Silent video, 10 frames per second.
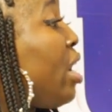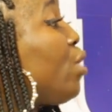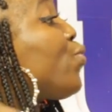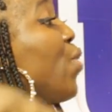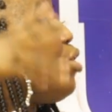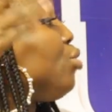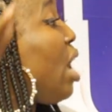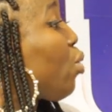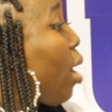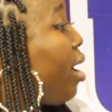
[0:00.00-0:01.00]
and a cuff out of
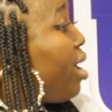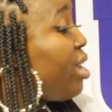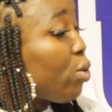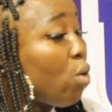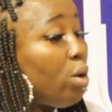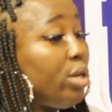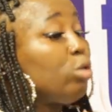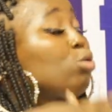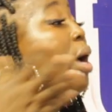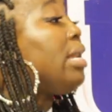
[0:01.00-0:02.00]
Dunqua, you
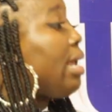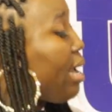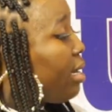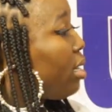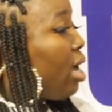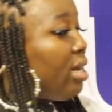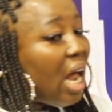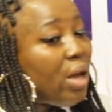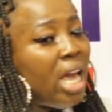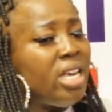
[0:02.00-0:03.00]
could swear in.
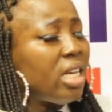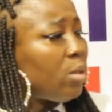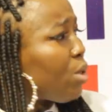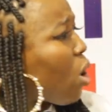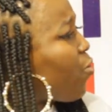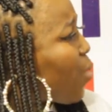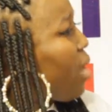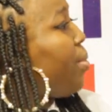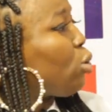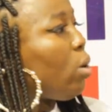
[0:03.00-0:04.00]
Now you are Speaker of
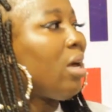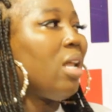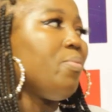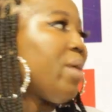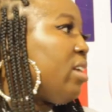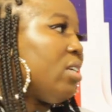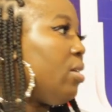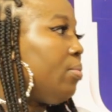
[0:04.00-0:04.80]
Parliament. So you can imagine.